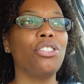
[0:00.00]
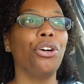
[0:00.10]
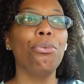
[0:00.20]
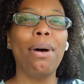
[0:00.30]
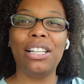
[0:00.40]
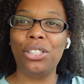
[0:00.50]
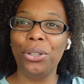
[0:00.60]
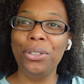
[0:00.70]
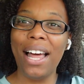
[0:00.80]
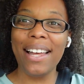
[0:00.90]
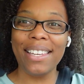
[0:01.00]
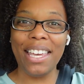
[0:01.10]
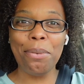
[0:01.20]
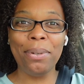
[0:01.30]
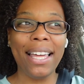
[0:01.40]
turn by turn how to
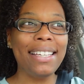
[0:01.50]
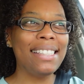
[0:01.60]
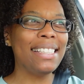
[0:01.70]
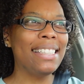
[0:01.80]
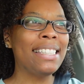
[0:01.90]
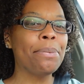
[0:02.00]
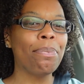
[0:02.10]
get places,